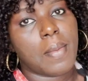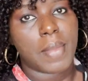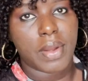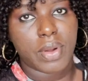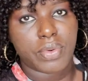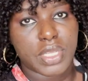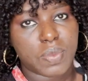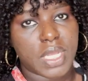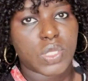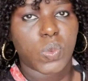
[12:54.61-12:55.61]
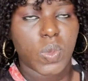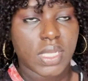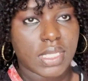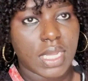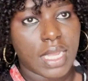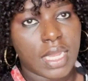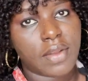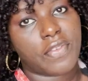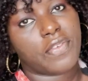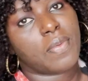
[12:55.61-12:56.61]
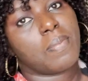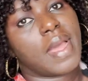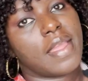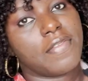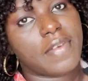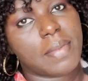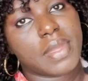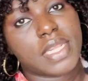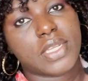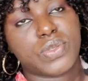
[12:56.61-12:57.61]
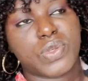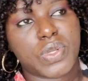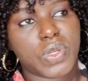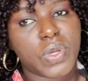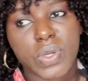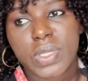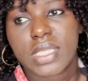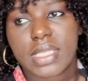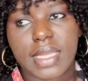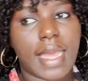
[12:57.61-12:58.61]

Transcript: Merry Christmas once again from my family to yours.